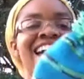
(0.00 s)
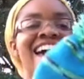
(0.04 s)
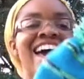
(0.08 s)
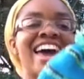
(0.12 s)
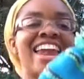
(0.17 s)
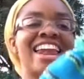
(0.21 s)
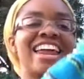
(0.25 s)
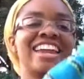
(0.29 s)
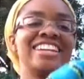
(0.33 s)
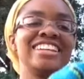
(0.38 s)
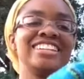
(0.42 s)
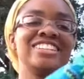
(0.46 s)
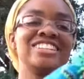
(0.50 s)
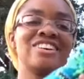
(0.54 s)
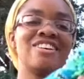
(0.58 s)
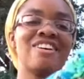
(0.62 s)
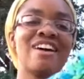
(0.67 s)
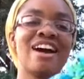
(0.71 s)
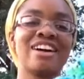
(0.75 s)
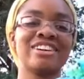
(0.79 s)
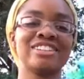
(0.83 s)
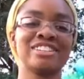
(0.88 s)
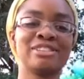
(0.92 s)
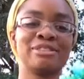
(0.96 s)
And I didn't know
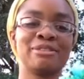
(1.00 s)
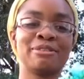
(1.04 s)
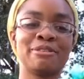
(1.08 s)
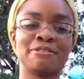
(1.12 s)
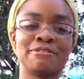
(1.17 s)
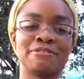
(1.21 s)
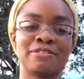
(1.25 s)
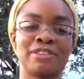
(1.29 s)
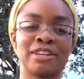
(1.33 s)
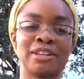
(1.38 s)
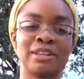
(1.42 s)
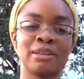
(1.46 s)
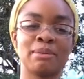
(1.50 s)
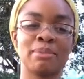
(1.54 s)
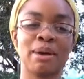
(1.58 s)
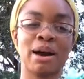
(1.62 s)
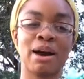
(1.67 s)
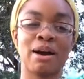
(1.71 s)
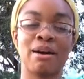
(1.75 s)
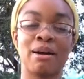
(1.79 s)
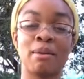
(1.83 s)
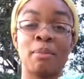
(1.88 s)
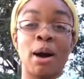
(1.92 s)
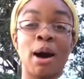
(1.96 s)
how she would feel
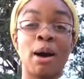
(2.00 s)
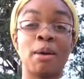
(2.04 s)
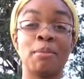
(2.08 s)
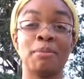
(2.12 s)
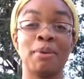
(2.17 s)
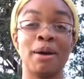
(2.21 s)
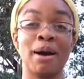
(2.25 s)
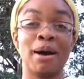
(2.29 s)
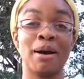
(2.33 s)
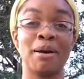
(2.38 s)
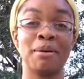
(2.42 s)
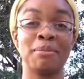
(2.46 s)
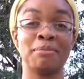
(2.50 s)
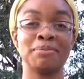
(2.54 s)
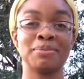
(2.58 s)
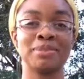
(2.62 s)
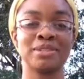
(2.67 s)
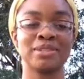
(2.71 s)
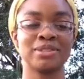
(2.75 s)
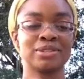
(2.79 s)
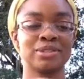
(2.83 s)
about a pom-pom,